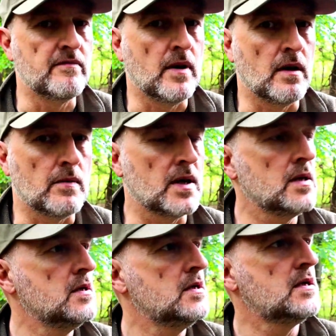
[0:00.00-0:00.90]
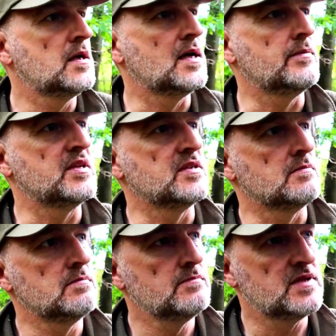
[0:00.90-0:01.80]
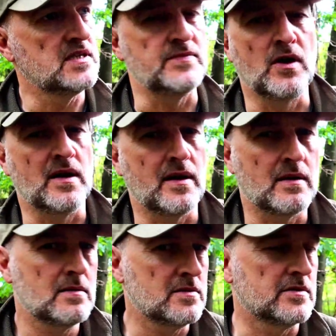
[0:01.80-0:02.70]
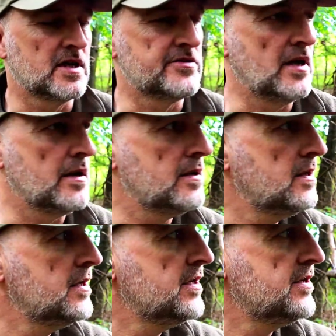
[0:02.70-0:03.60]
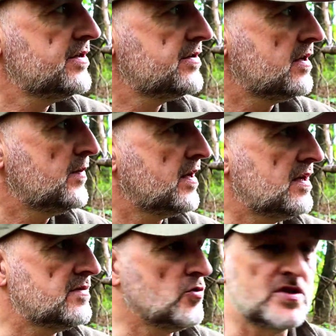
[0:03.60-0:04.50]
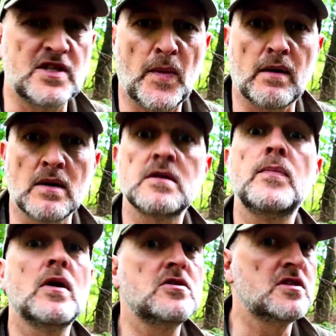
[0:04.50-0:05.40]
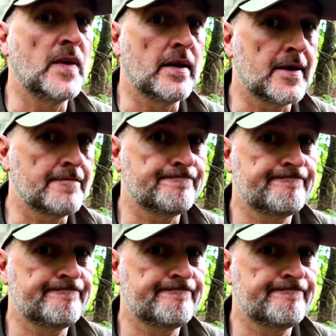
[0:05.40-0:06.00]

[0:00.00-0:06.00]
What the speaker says: of a mile away, and it's a 60 mile an hour sort of country lane, so you might hear some noises in the background, so apologies about that.